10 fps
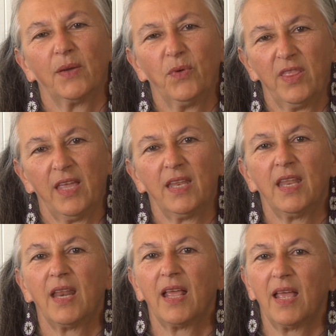
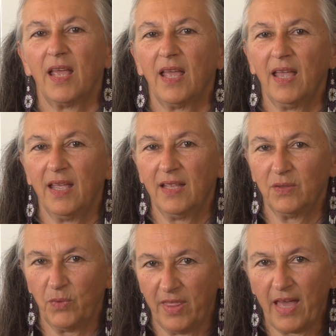within
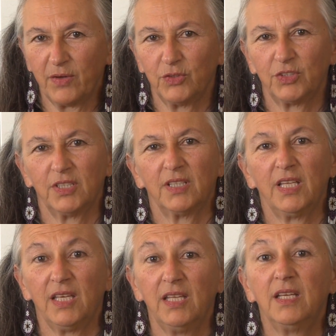and without,
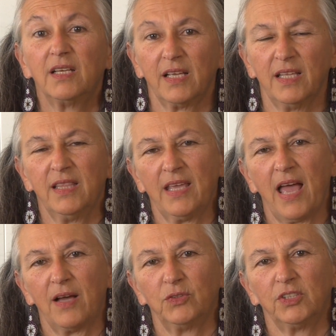the inner and the
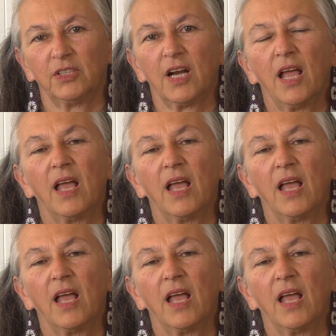outer.